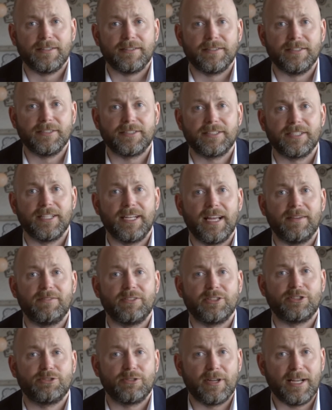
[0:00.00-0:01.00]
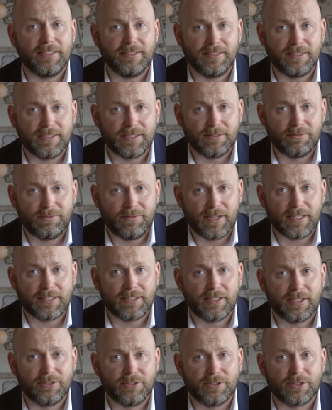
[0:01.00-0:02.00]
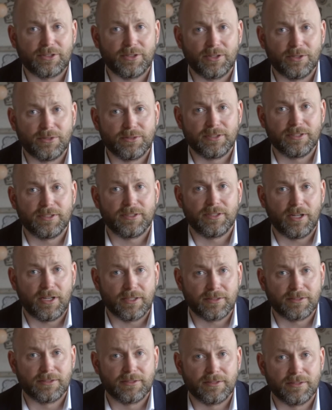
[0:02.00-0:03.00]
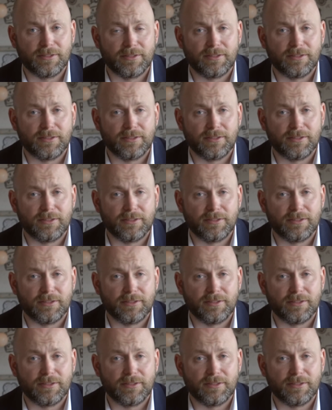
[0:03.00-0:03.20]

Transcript: This can have a drastic effect on your closing costs.